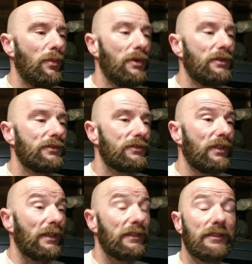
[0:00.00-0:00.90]
But
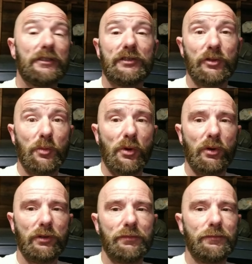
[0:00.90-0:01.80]
like I said, super
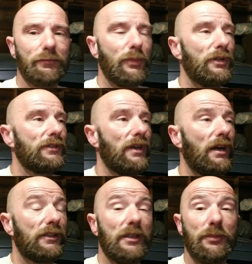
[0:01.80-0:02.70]
old. But
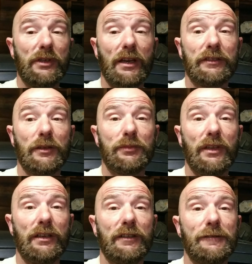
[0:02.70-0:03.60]
I'll keep you guys
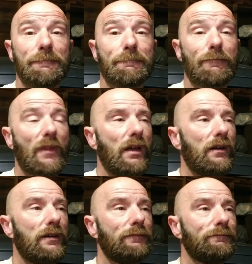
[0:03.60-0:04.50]
updated.
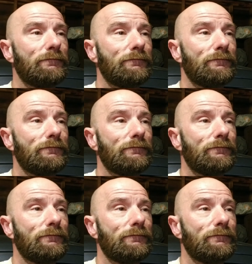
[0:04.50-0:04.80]
Um,